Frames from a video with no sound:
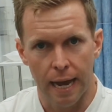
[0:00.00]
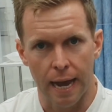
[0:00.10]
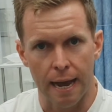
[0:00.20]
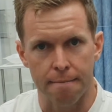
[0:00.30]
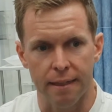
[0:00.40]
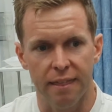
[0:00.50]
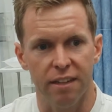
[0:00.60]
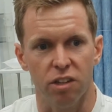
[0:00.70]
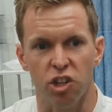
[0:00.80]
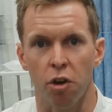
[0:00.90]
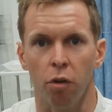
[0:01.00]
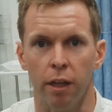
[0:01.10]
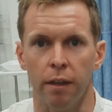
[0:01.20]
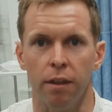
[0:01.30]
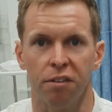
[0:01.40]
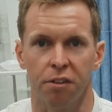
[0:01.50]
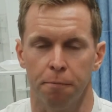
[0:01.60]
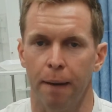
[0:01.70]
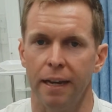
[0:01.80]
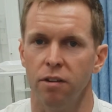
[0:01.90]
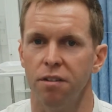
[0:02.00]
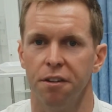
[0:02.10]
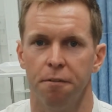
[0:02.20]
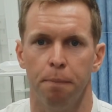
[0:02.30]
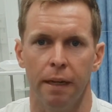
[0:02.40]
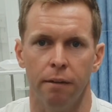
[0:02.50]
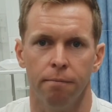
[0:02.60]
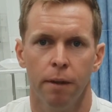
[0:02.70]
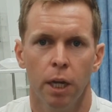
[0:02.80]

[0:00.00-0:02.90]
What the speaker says: and these are generally the sort of patients that have been